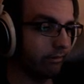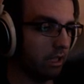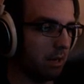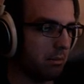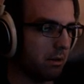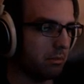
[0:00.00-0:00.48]

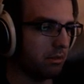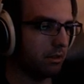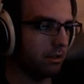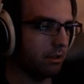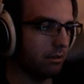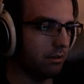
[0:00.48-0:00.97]
I remember the
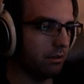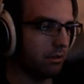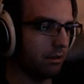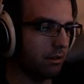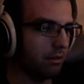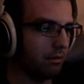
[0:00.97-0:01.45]
dude who
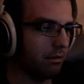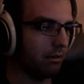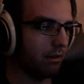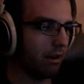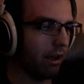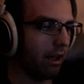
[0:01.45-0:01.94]
turned into
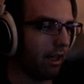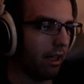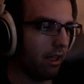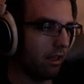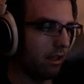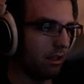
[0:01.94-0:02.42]
a rat.